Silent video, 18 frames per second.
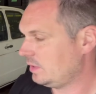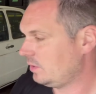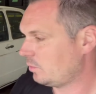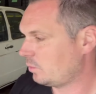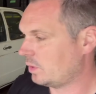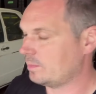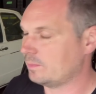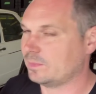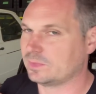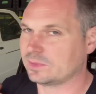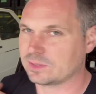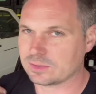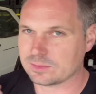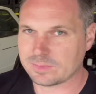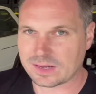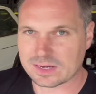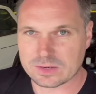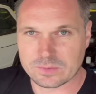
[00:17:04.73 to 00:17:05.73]
What
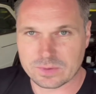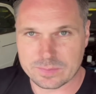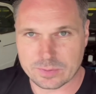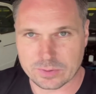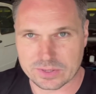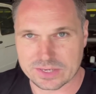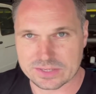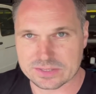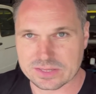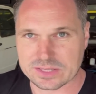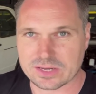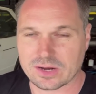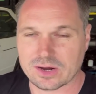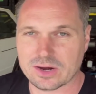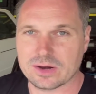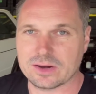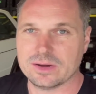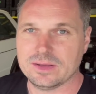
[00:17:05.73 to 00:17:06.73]
little money we put into the
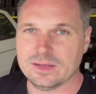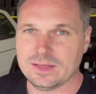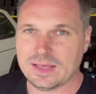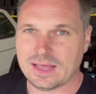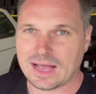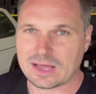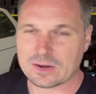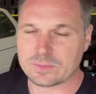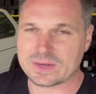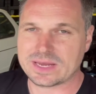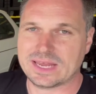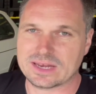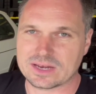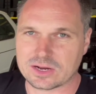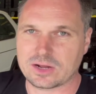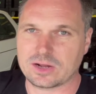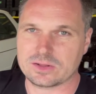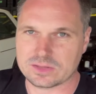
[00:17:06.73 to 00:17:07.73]
car, how do we get
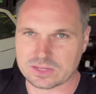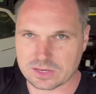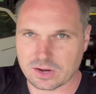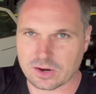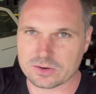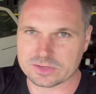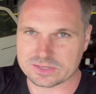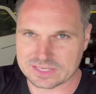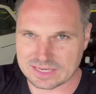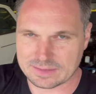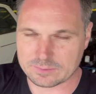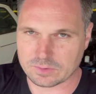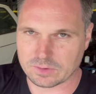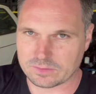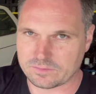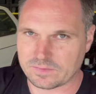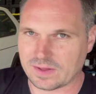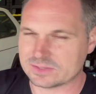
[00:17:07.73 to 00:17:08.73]
the car to keep
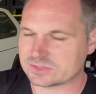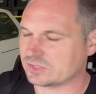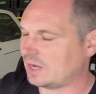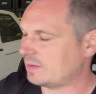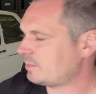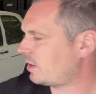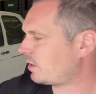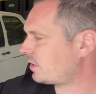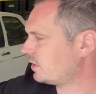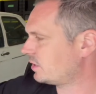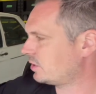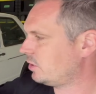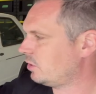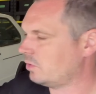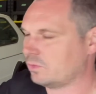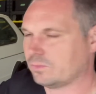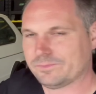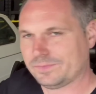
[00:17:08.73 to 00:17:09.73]
going faster? I'm not going to
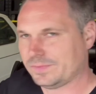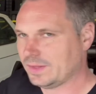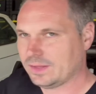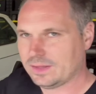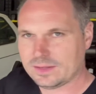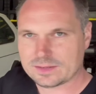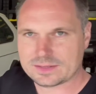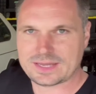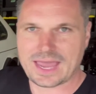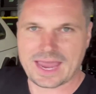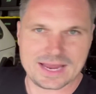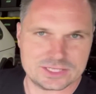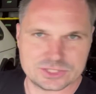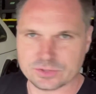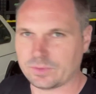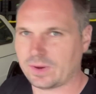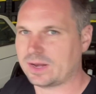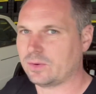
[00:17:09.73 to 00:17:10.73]
go
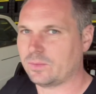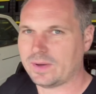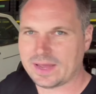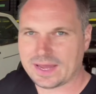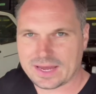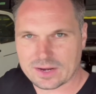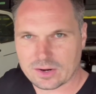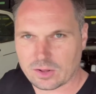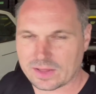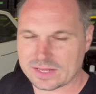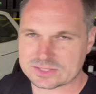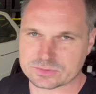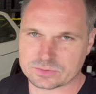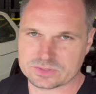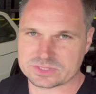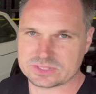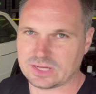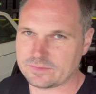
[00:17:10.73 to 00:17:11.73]
cage it right away and all that
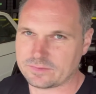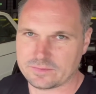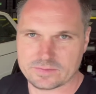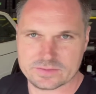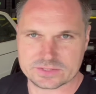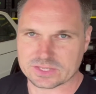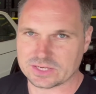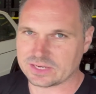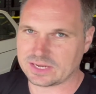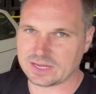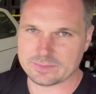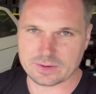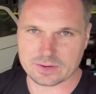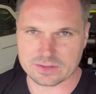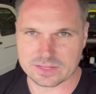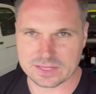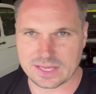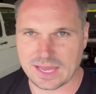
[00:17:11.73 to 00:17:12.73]
sort of stuff if it's going to come
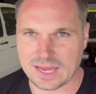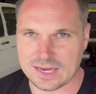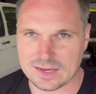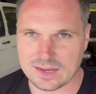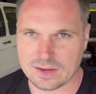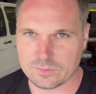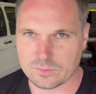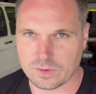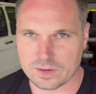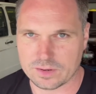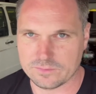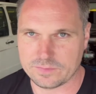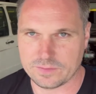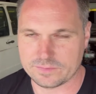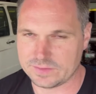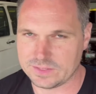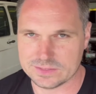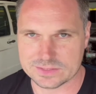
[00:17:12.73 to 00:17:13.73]
out of the gate and run a
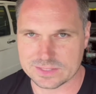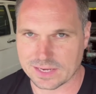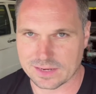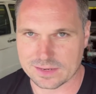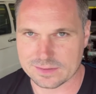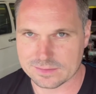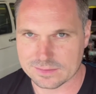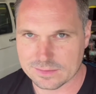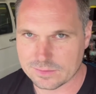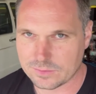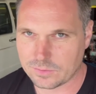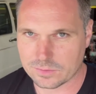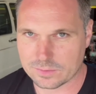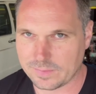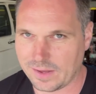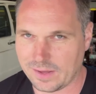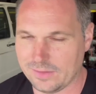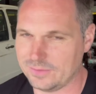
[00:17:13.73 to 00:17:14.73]
15-second
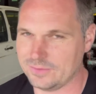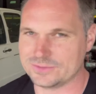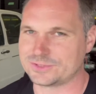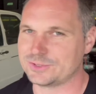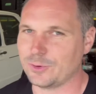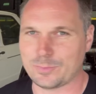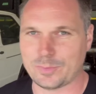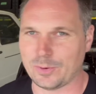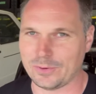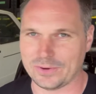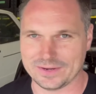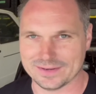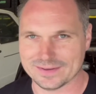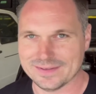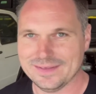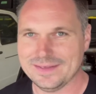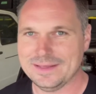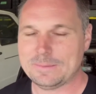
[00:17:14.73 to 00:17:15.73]
quarter mile. There's no point.
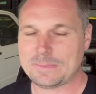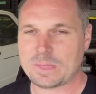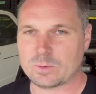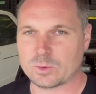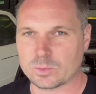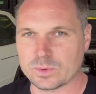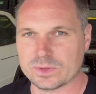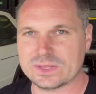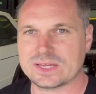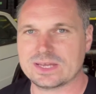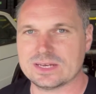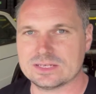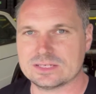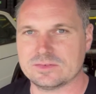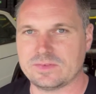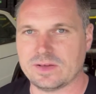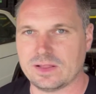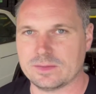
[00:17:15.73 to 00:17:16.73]
We're really going
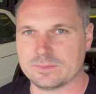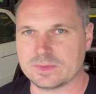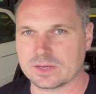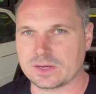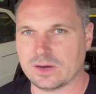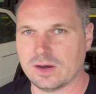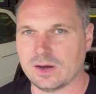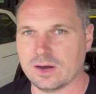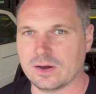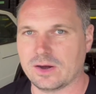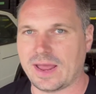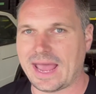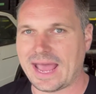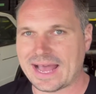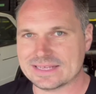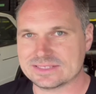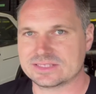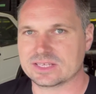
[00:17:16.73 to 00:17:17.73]
to develop the car
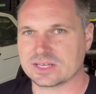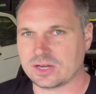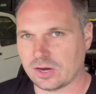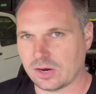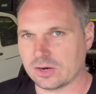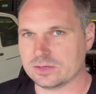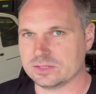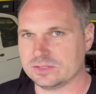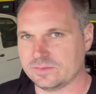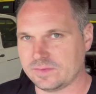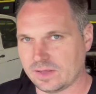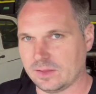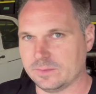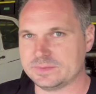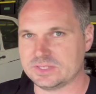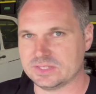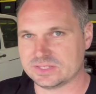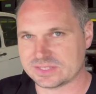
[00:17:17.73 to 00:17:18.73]
as the car
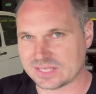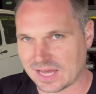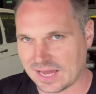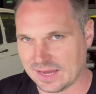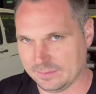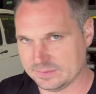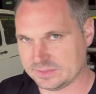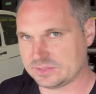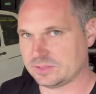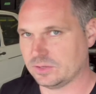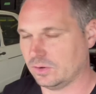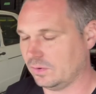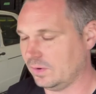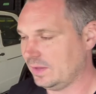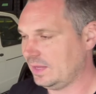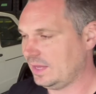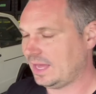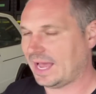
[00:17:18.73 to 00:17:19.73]
develops its times.
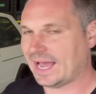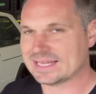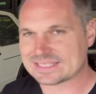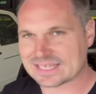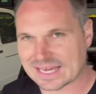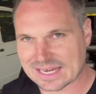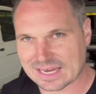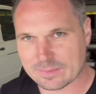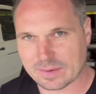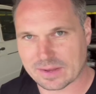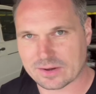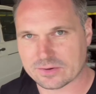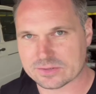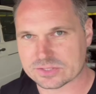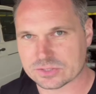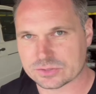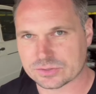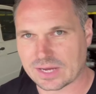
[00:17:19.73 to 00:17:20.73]
So as I get better
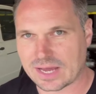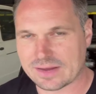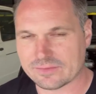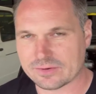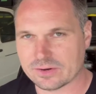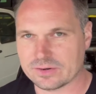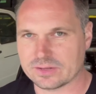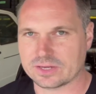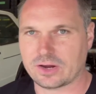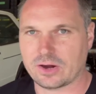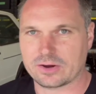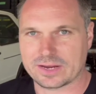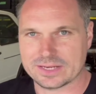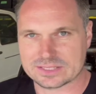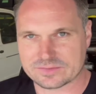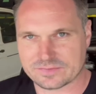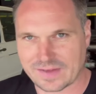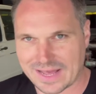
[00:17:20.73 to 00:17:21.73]
as a driver and the car
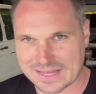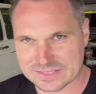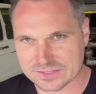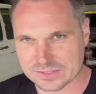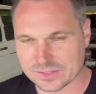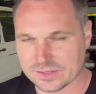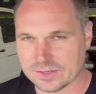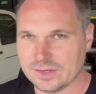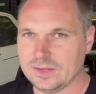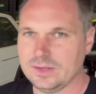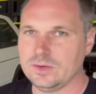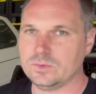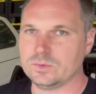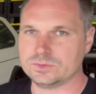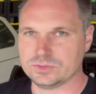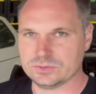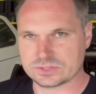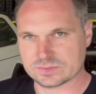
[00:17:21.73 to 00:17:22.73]
gets faster,
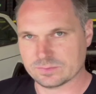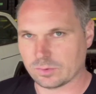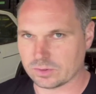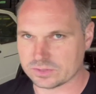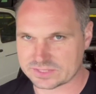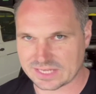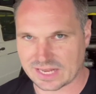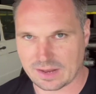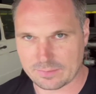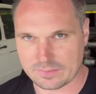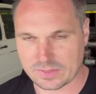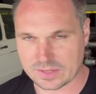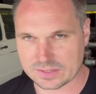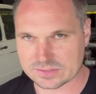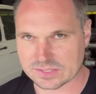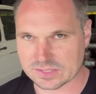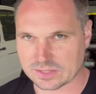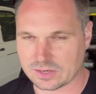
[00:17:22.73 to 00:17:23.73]
we'll do some more setup
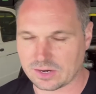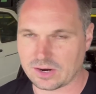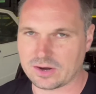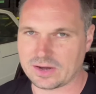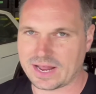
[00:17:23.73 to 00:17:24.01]
things to the car.